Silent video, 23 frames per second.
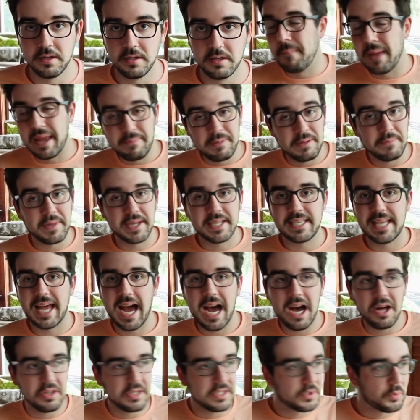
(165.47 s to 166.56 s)
Maybe
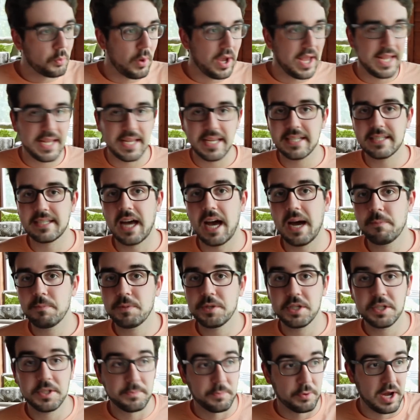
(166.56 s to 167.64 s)
McDowell is weighing his
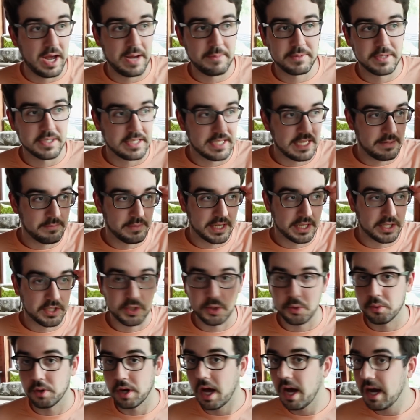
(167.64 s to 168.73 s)
options. Perhaps a team like
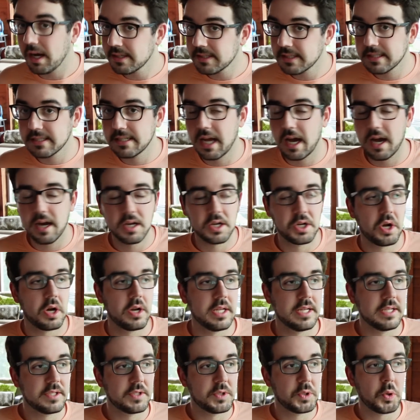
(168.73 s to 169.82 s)
Stewart Haas is knocking on
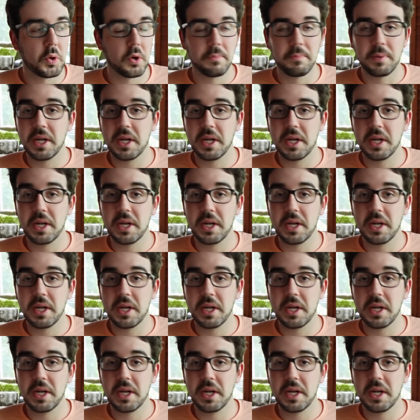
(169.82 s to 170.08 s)
his door.